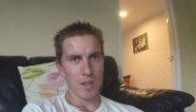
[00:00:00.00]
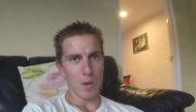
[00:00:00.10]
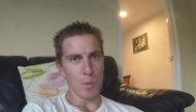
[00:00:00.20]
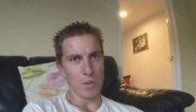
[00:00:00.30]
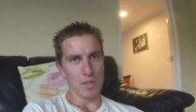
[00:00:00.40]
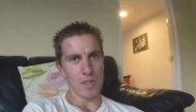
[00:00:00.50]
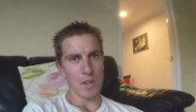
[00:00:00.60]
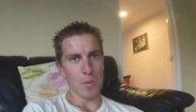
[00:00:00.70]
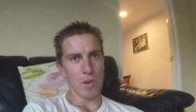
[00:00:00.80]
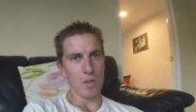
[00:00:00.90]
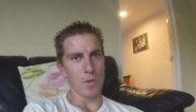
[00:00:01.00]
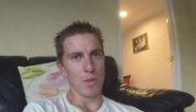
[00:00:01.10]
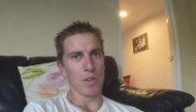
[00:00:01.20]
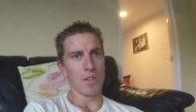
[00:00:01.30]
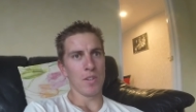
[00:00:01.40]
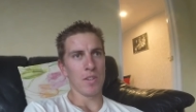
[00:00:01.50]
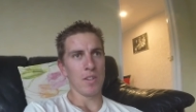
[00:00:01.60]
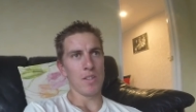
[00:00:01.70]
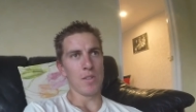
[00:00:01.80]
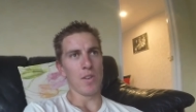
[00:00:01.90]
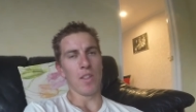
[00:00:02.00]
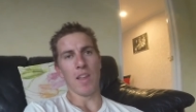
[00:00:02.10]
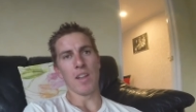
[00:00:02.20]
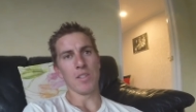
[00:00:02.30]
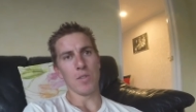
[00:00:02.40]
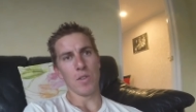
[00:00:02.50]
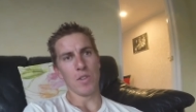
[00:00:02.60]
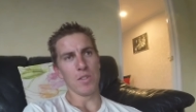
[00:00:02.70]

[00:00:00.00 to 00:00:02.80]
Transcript: no one's seeing what you're doing isn't really an answer either.